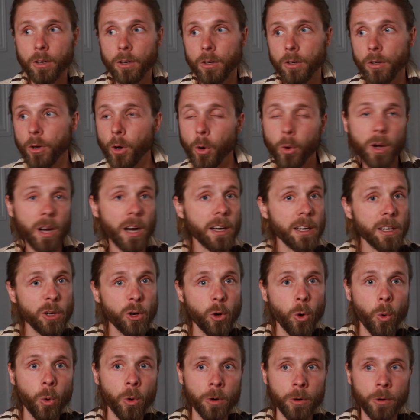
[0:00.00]
no cutting
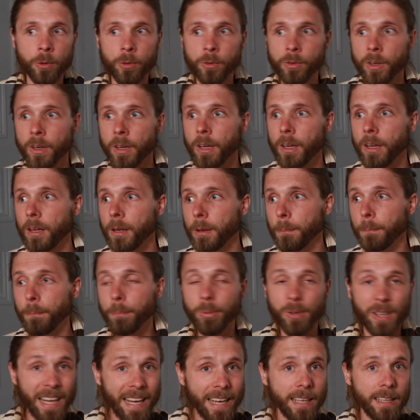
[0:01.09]
corners,
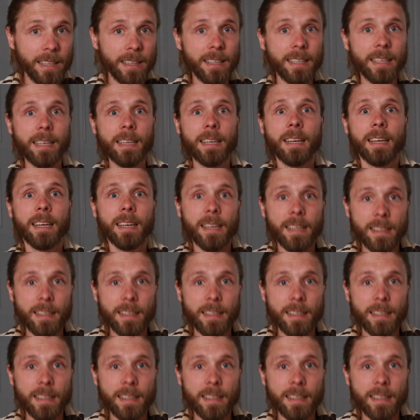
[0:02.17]
blatantly